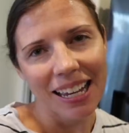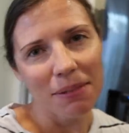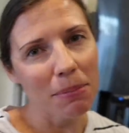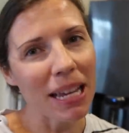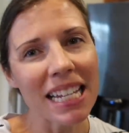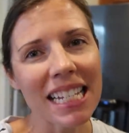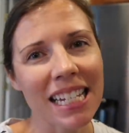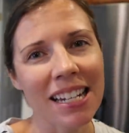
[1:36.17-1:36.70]

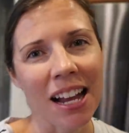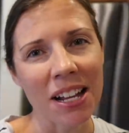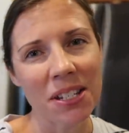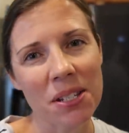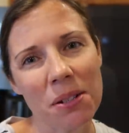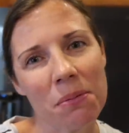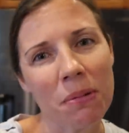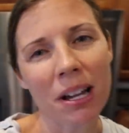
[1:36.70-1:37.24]
Mason,
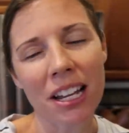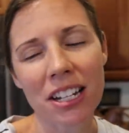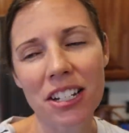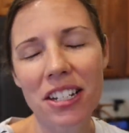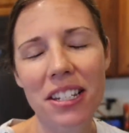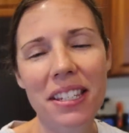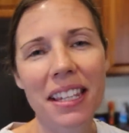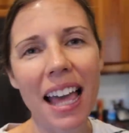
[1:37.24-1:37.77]
not so
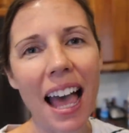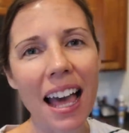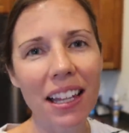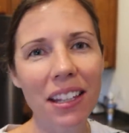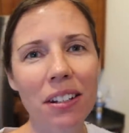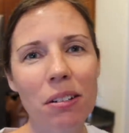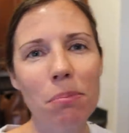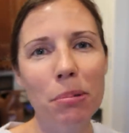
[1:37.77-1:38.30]
much.
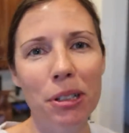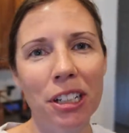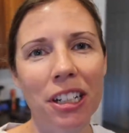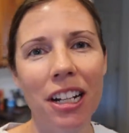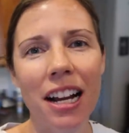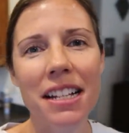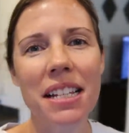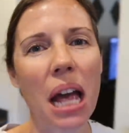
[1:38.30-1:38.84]
That little booger
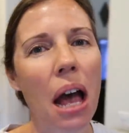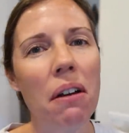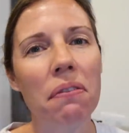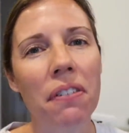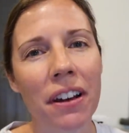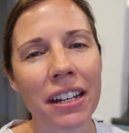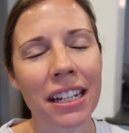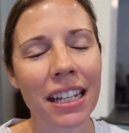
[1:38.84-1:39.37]
got to have
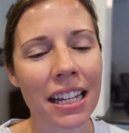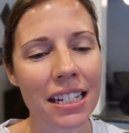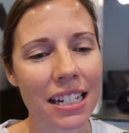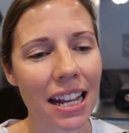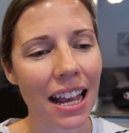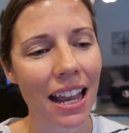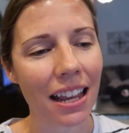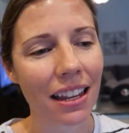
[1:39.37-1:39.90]
fun again
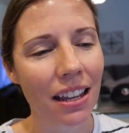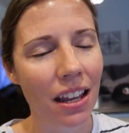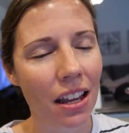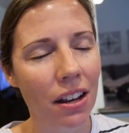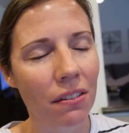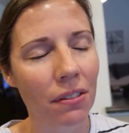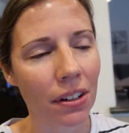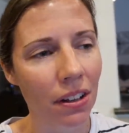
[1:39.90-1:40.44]
today.
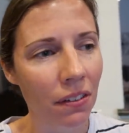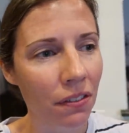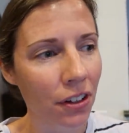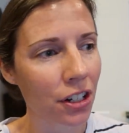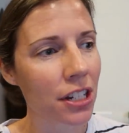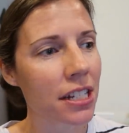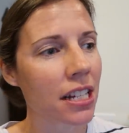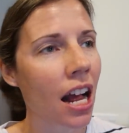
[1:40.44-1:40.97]
For the
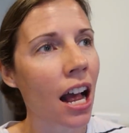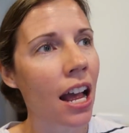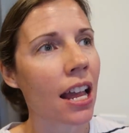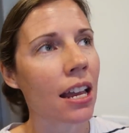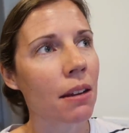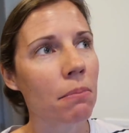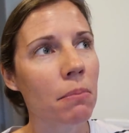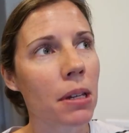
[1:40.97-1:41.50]
first
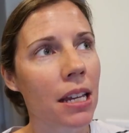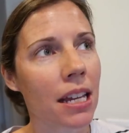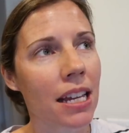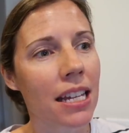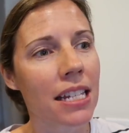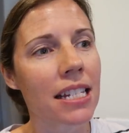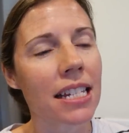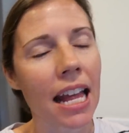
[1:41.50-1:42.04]
time
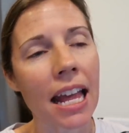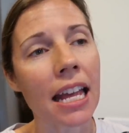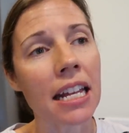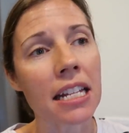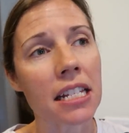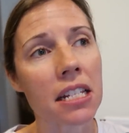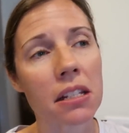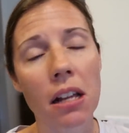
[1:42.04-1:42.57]

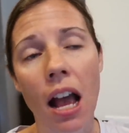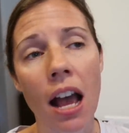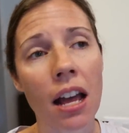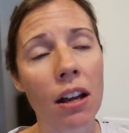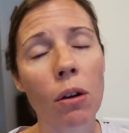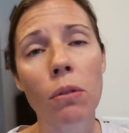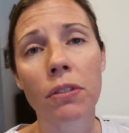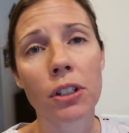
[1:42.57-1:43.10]
since
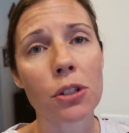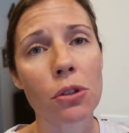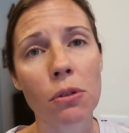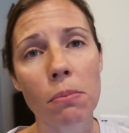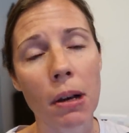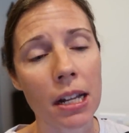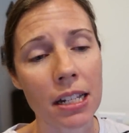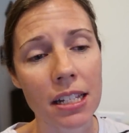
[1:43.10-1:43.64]
over 2
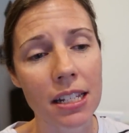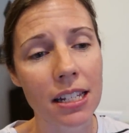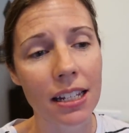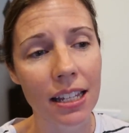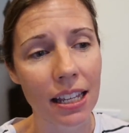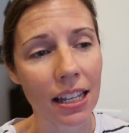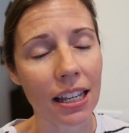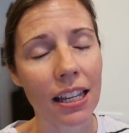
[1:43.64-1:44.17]
months,
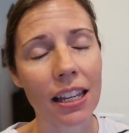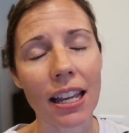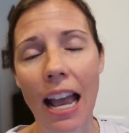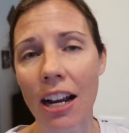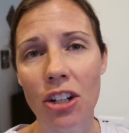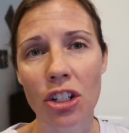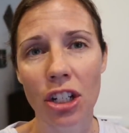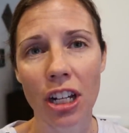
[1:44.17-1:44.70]
he
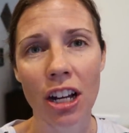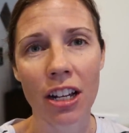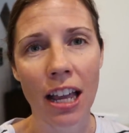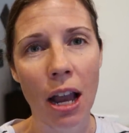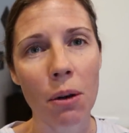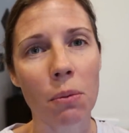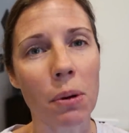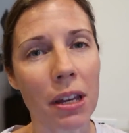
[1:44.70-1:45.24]
actually hung
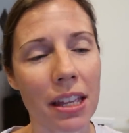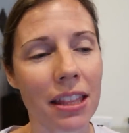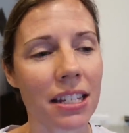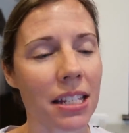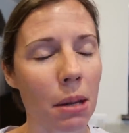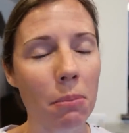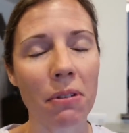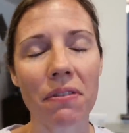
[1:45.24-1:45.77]
out with
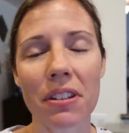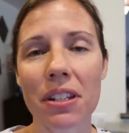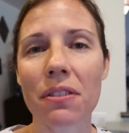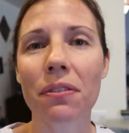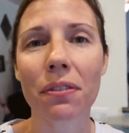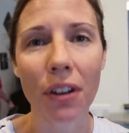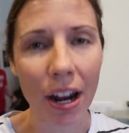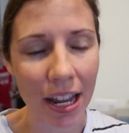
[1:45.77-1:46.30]
some of his
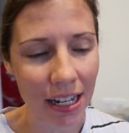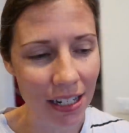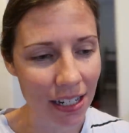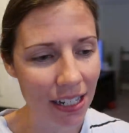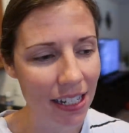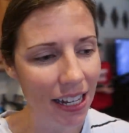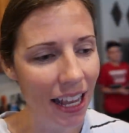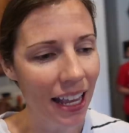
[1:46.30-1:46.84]

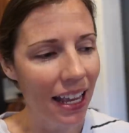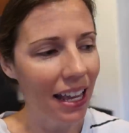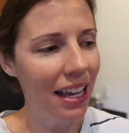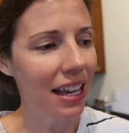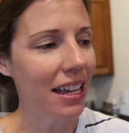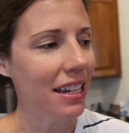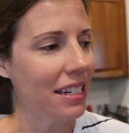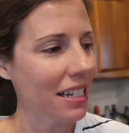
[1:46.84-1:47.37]
friends,
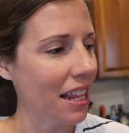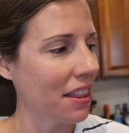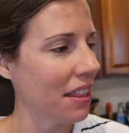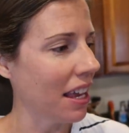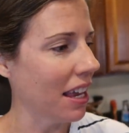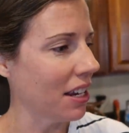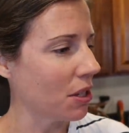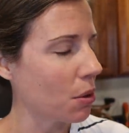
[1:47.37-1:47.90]
and
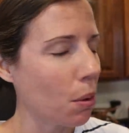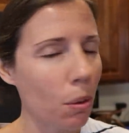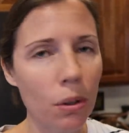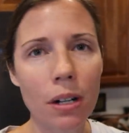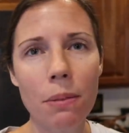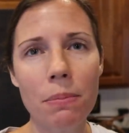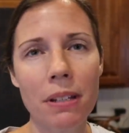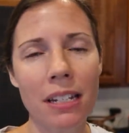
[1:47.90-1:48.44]
they
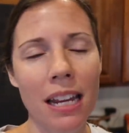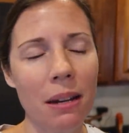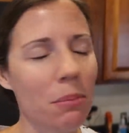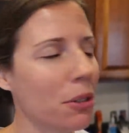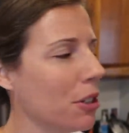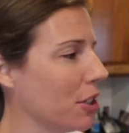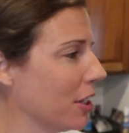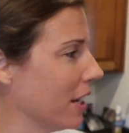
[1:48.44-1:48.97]
tore up the
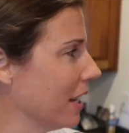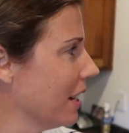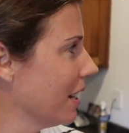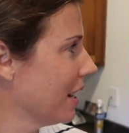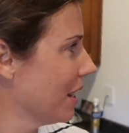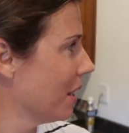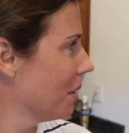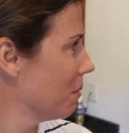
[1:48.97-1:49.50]

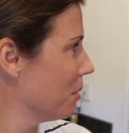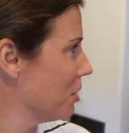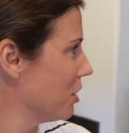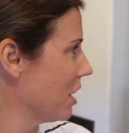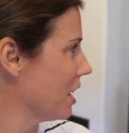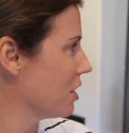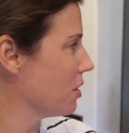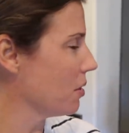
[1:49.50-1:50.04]
neighborhood. What did
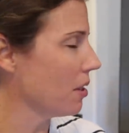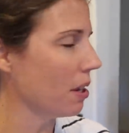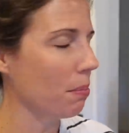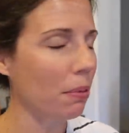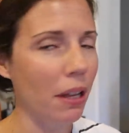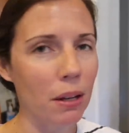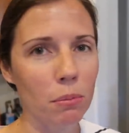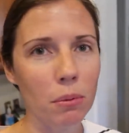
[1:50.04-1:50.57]
you guys do? They
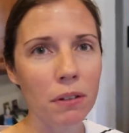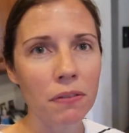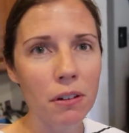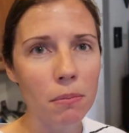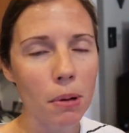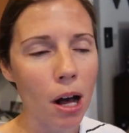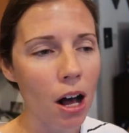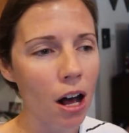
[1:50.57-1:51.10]
played
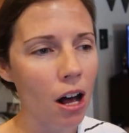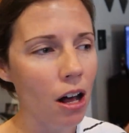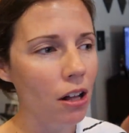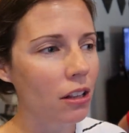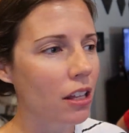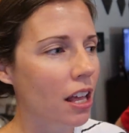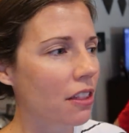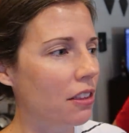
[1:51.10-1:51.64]
wiffle ball.